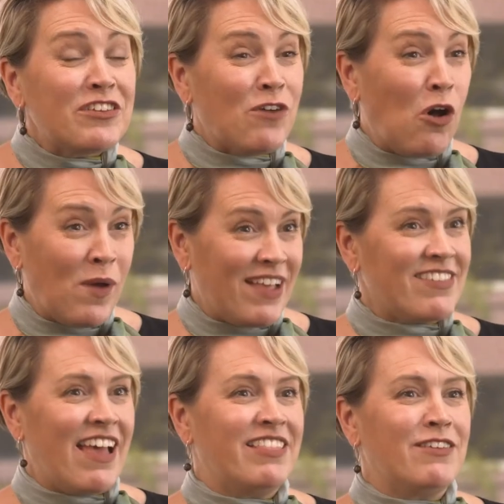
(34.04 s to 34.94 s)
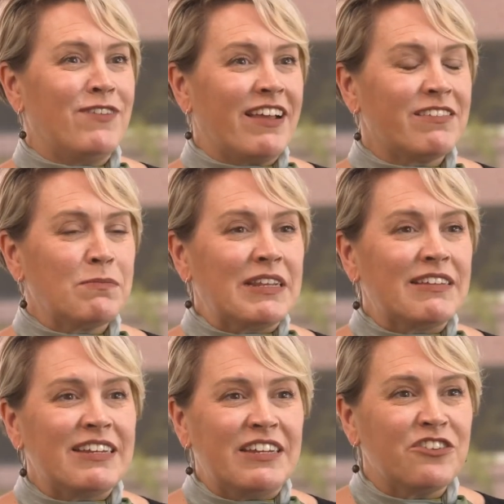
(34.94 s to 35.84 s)
have always had the
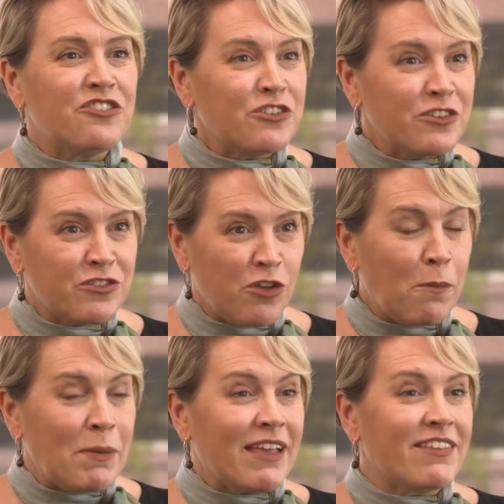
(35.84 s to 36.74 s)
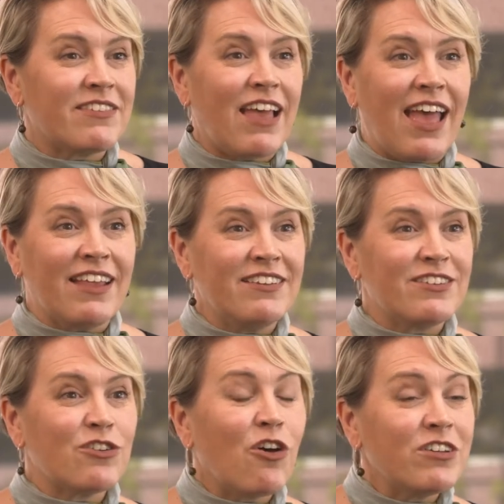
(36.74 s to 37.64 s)
flexibility to choose topics
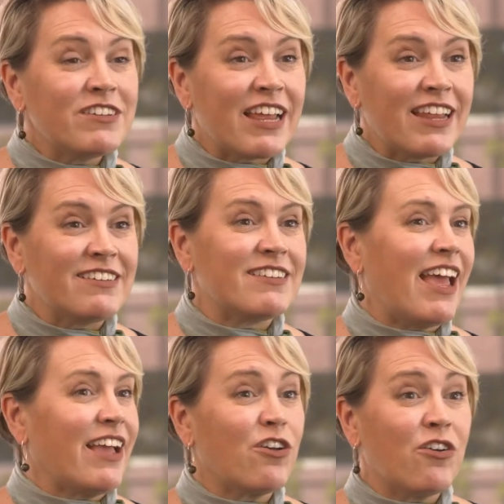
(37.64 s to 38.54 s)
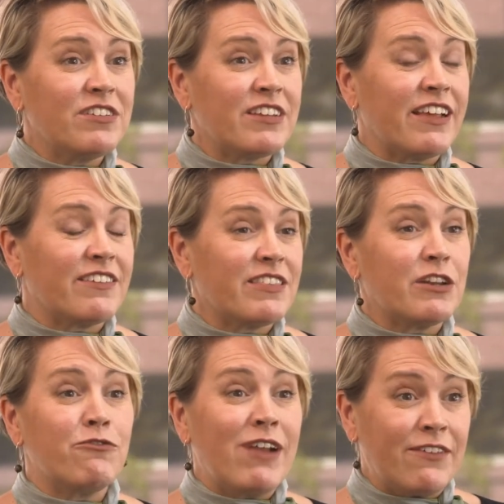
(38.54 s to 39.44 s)
and content and context that
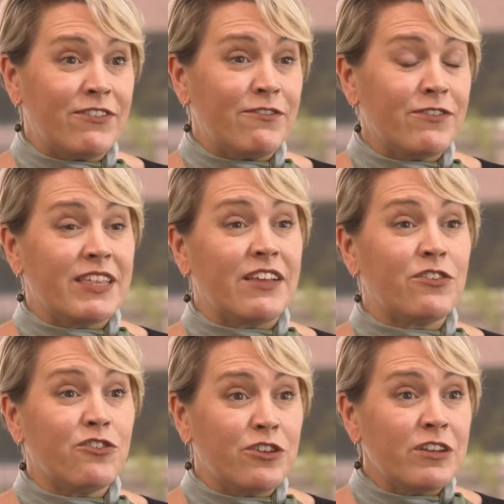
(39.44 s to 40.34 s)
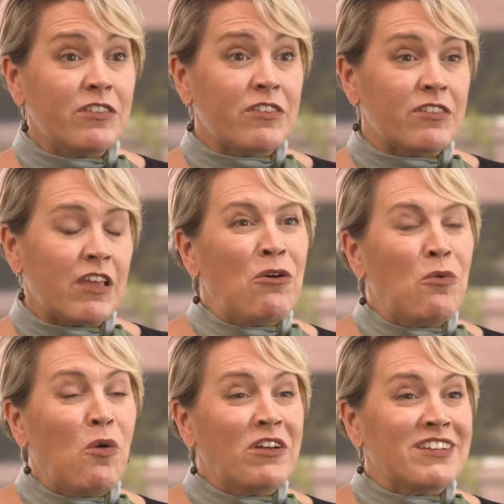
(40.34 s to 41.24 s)
are relevant for their students.
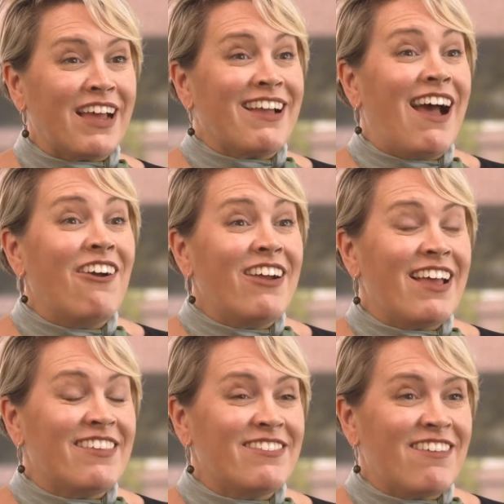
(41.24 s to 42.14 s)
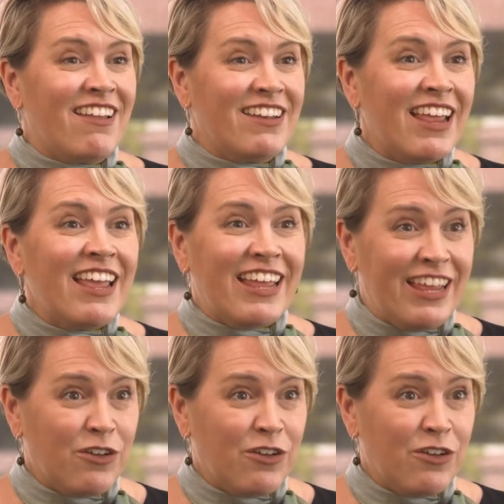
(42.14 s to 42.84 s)
What ACARA has done in